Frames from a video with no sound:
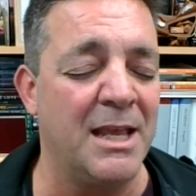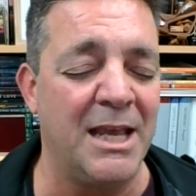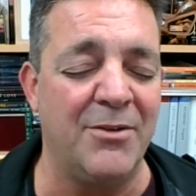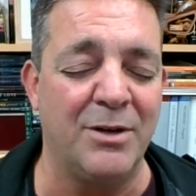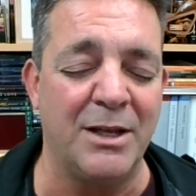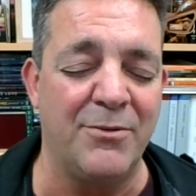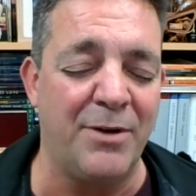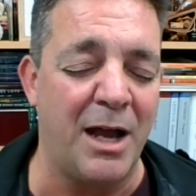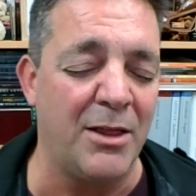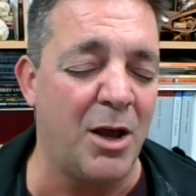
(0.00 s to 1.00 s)
Heavenly
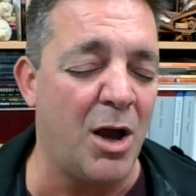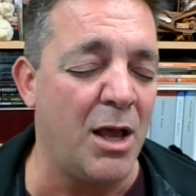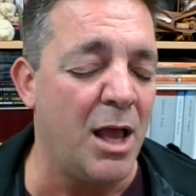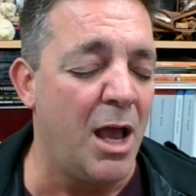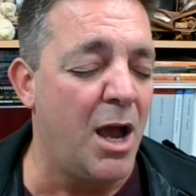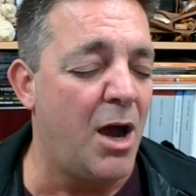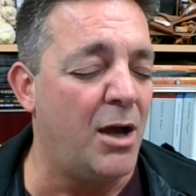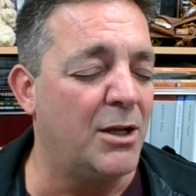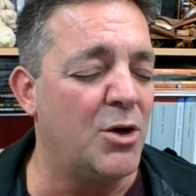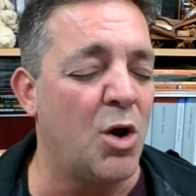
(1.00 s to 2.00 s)
Father, I
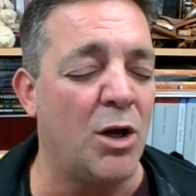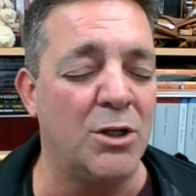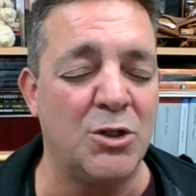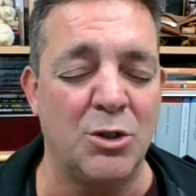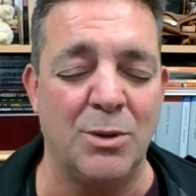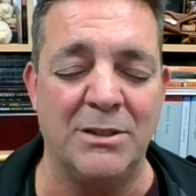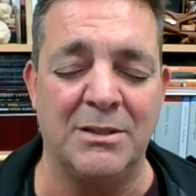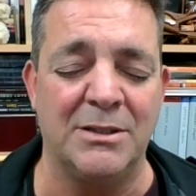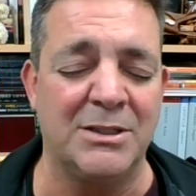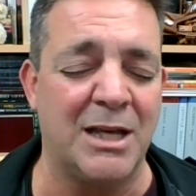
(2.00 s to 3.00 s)
acknowledge you as
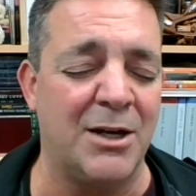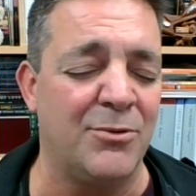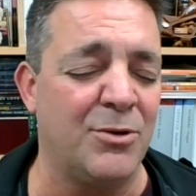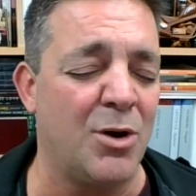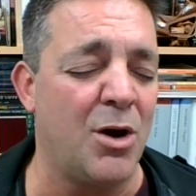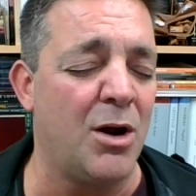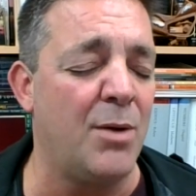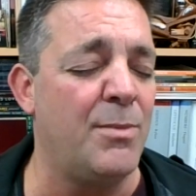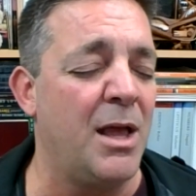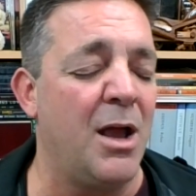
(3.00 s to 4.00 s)
the Son of
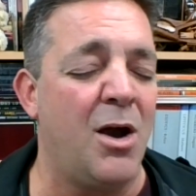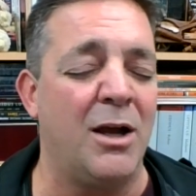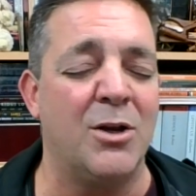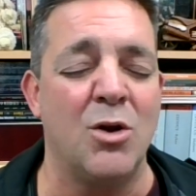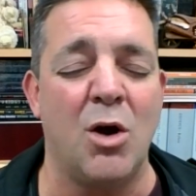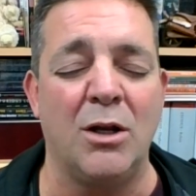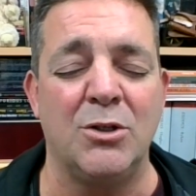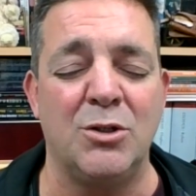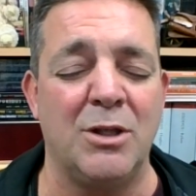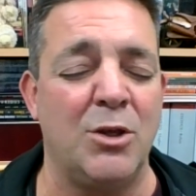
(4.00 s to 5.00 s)
God. I
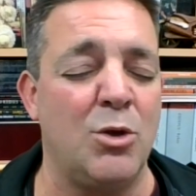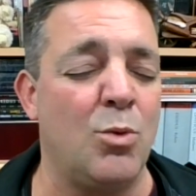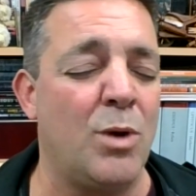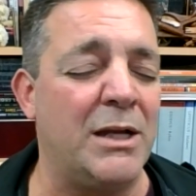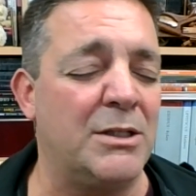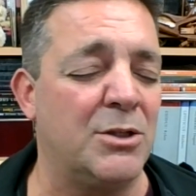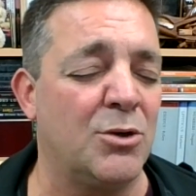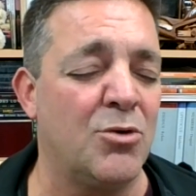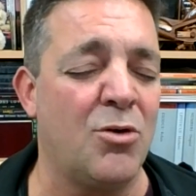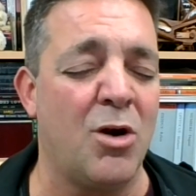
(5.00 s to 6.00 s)
acknowledge you that you went to the
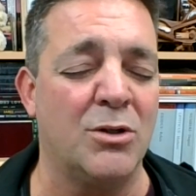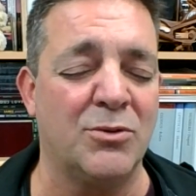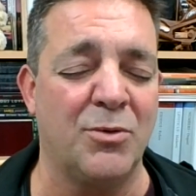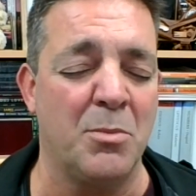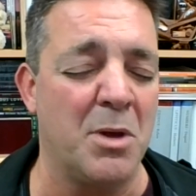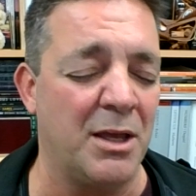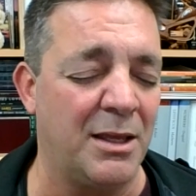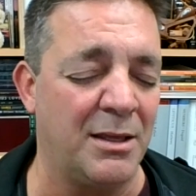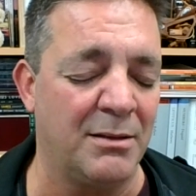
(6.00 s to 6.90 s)
cross for me.